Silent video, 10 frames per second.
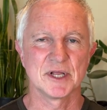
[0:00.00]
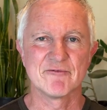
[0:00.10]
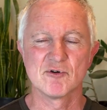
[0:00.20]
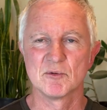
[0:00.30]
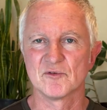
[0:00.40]

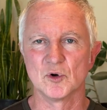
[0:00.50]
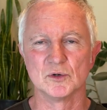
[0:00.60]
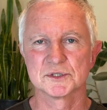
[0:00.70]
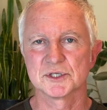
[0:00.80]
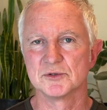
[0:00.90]
everyone with
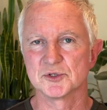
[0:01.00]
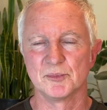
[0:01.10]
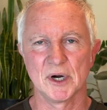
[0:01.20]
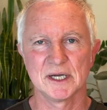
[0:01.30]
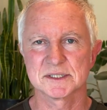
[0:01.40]
gallstones or
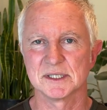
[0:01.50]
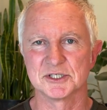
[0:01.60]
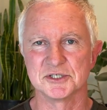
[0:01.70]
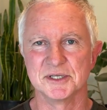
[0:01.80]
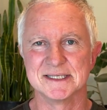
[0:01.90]
bile
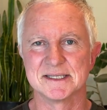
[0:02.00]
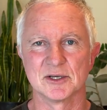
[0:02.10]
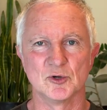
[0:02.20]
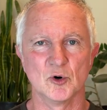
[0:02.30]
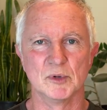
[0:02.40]
sludge needs their
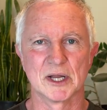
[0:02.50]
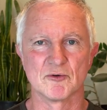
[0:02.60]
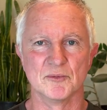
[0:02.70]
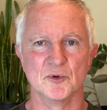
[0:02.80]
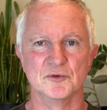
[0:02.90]
gallbladder
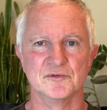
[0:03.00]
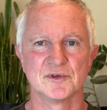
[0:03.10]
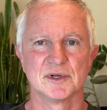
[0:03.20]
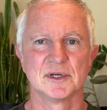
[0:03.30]
removed.